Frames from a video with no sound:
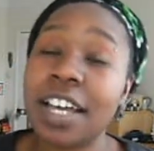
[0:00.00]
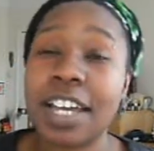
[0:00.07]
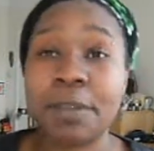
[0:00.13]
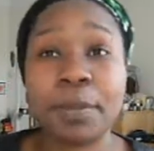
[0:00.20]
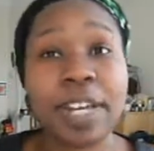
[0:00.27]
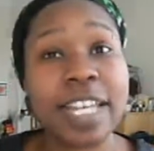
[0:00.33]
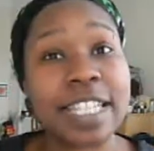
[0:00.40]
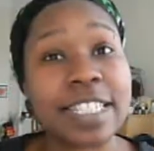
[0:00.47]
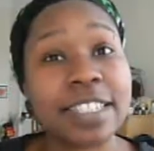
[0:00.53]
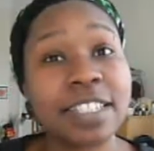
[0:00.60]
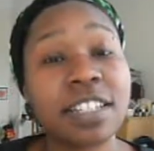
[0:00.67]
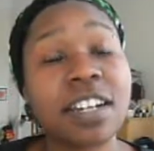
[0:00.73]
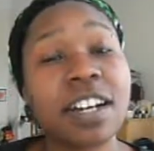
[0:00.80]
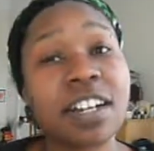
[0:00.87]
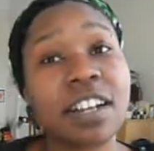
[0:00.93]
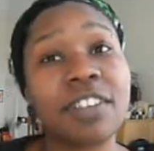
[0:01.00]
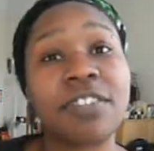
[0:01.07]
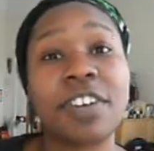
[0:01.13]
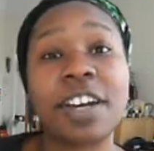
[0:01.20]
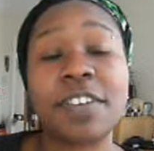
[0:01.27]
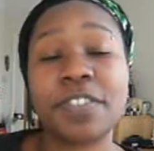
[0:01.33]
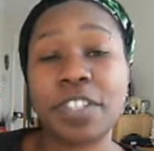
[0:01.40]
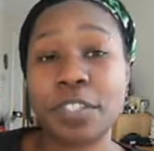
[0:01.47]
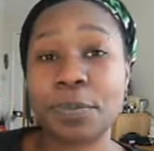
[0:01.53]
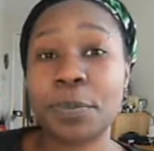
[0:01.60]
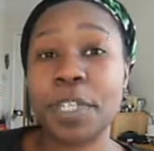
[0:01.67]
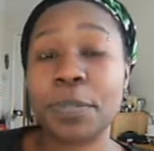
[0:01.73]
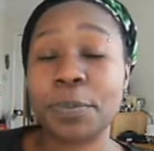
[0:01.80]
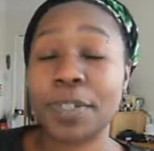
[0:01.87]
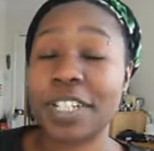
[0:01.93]
and my SD card arrived this
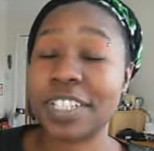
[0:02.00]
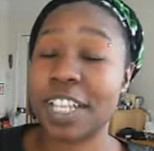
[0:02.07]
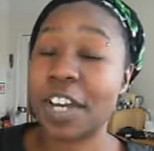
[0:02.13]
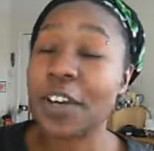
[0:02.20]
week because I